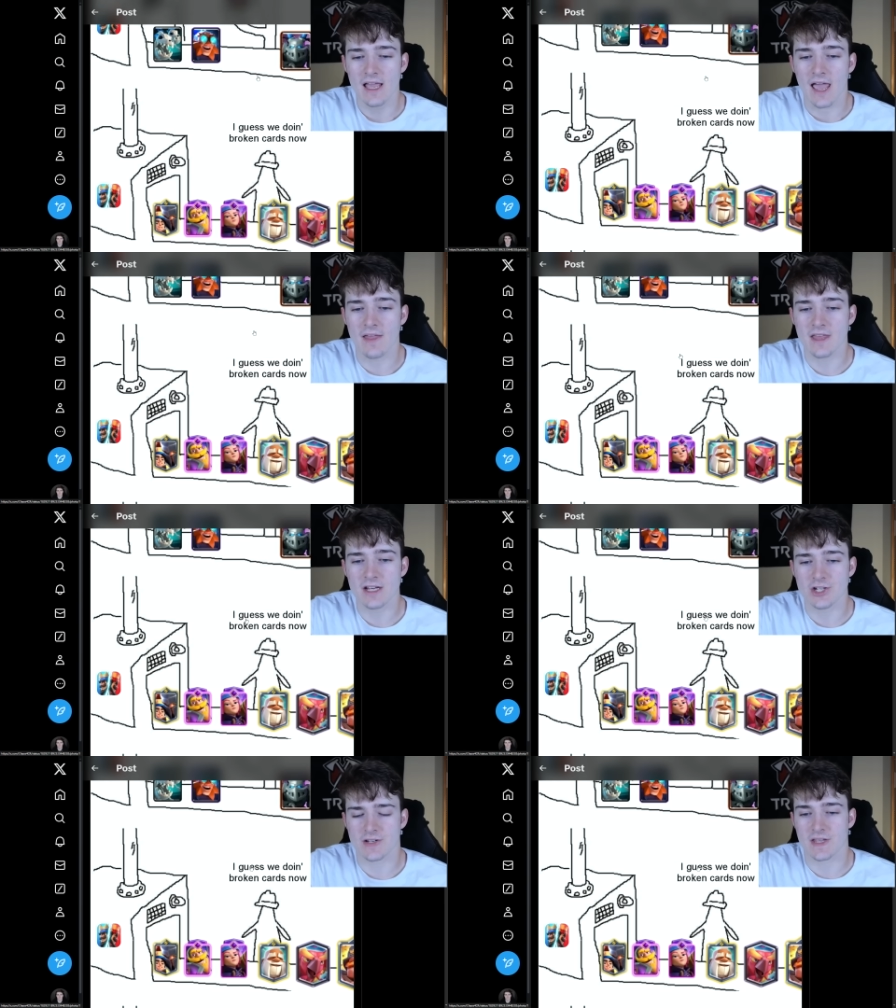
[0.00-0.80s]
And then
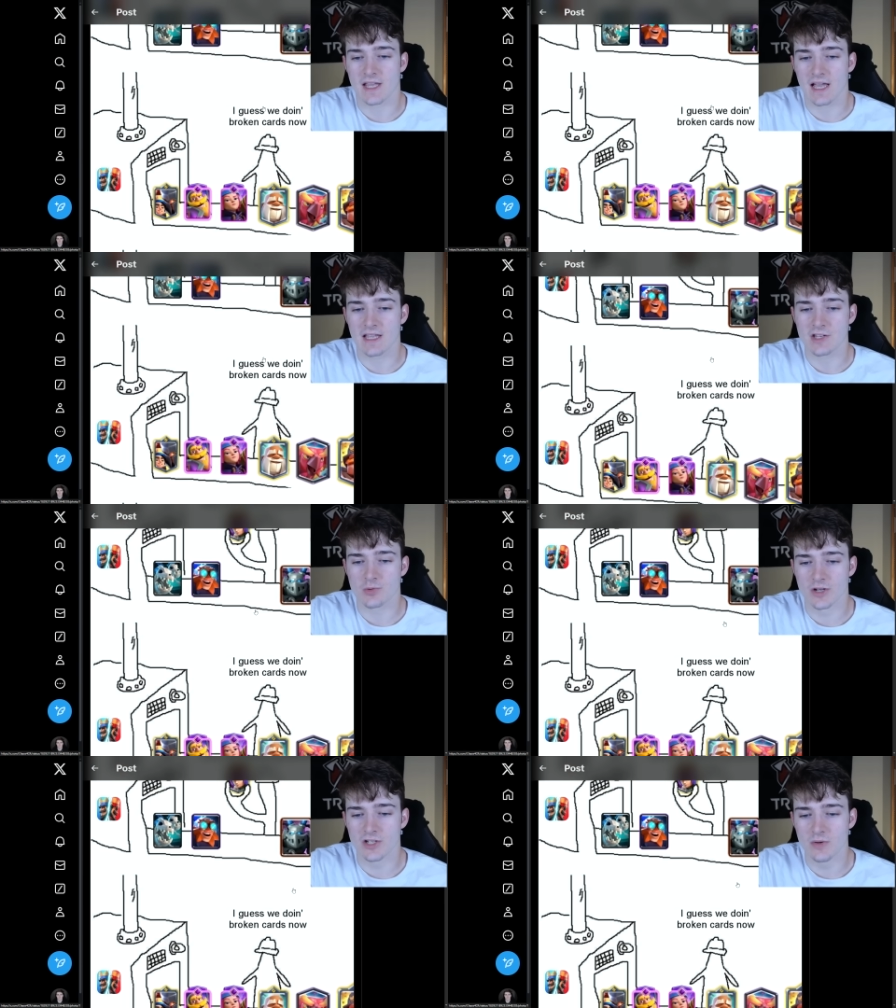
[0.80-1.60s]
he's just like, I guess
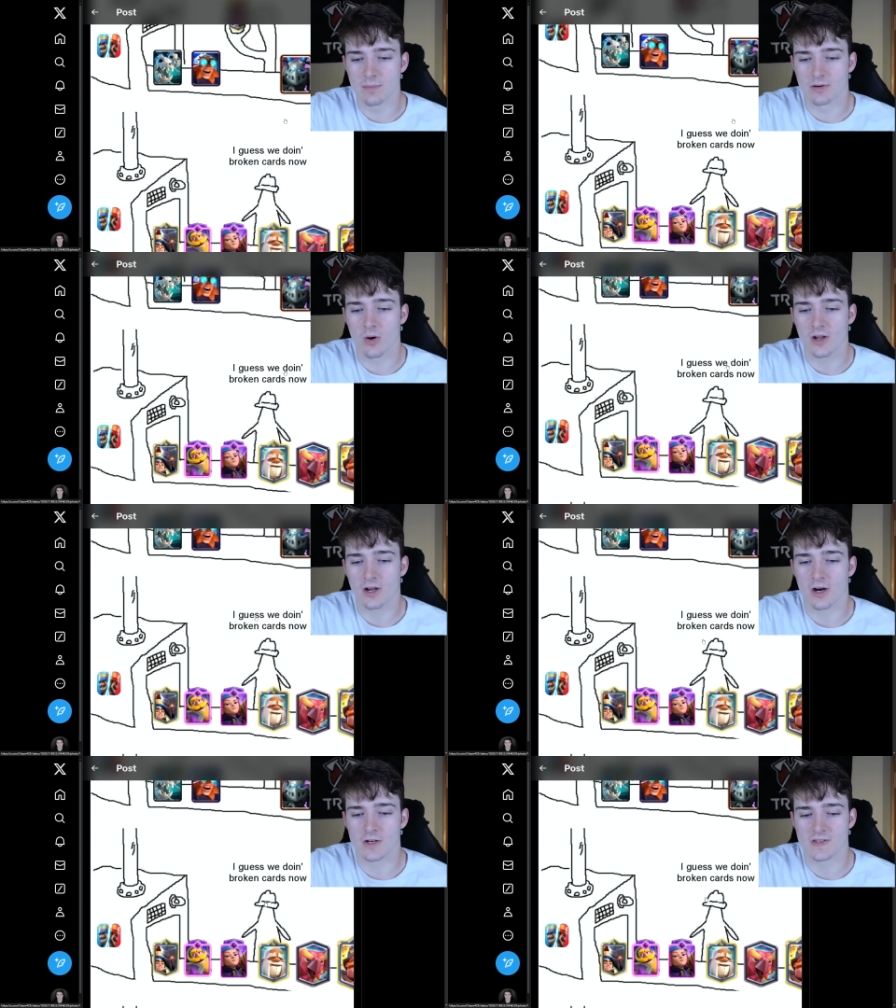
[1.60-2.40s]
we're doing broken
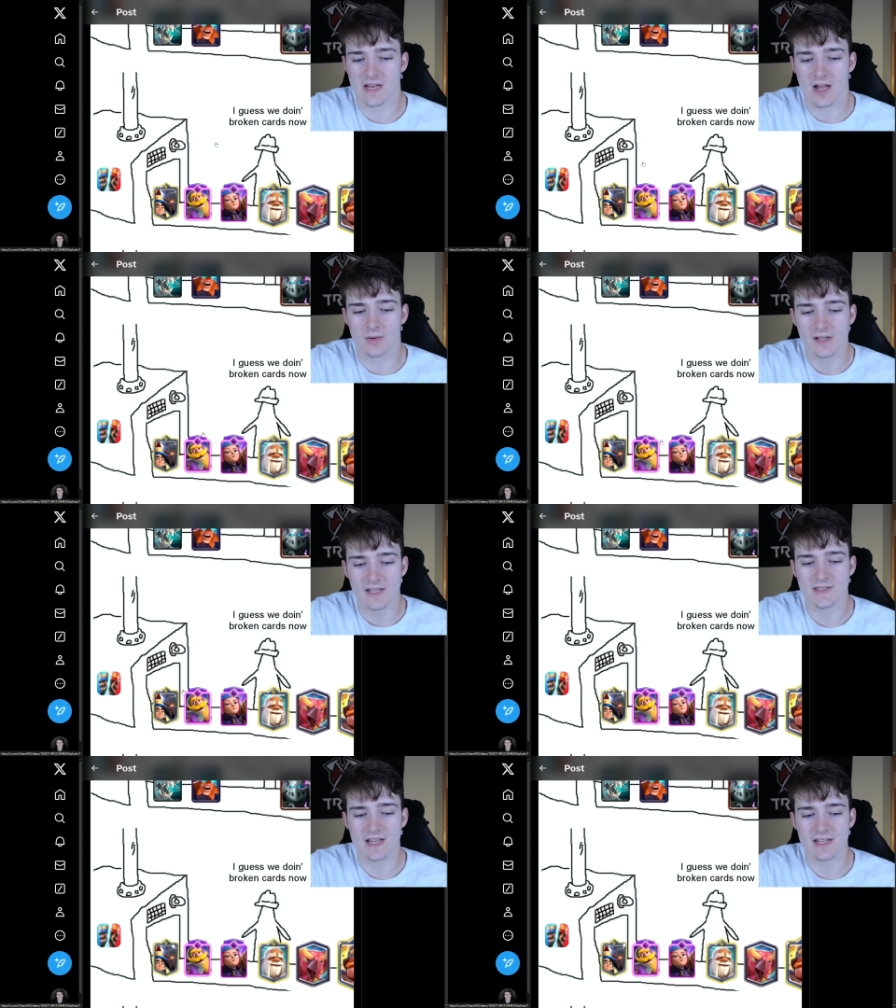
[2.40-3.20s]
cards now.
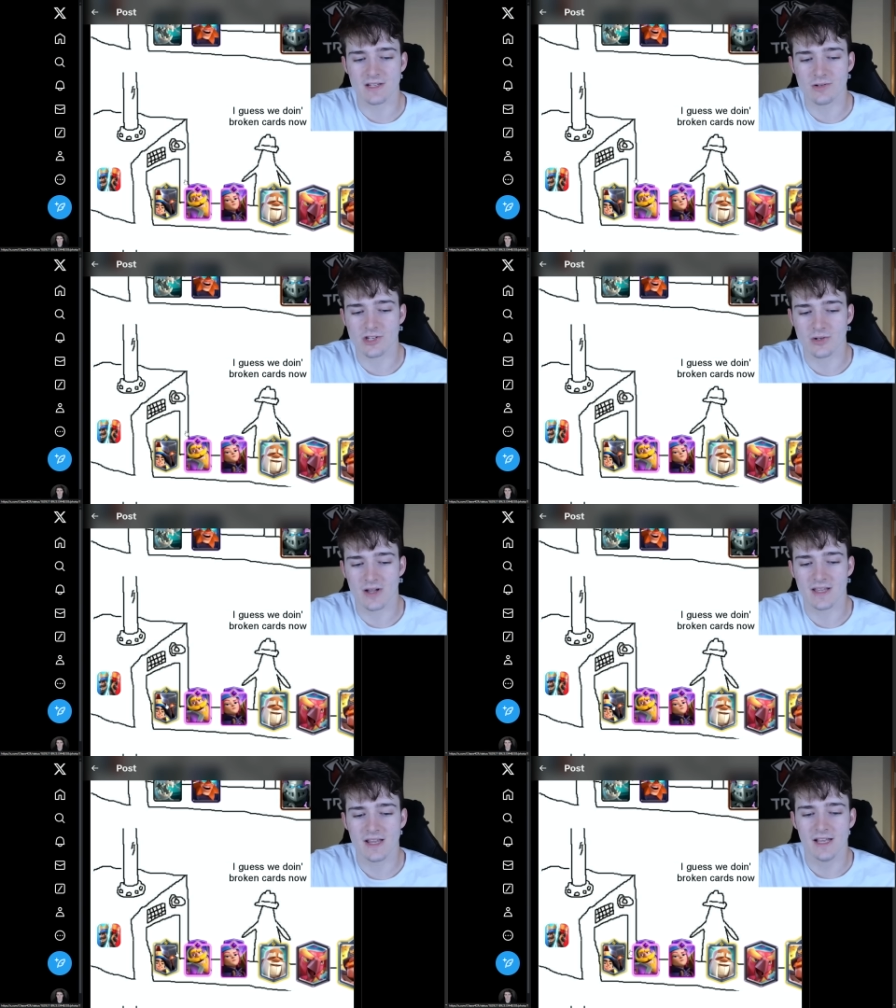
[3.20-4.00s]
He's getting used to
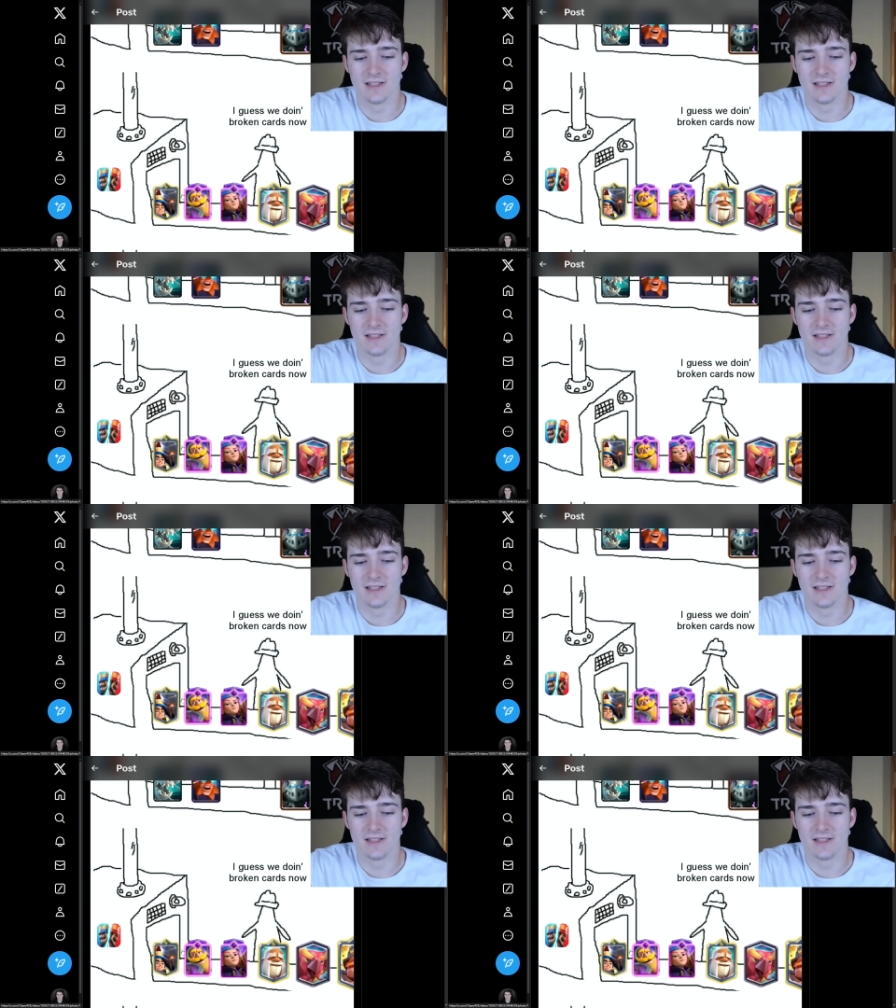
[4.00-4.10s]
it.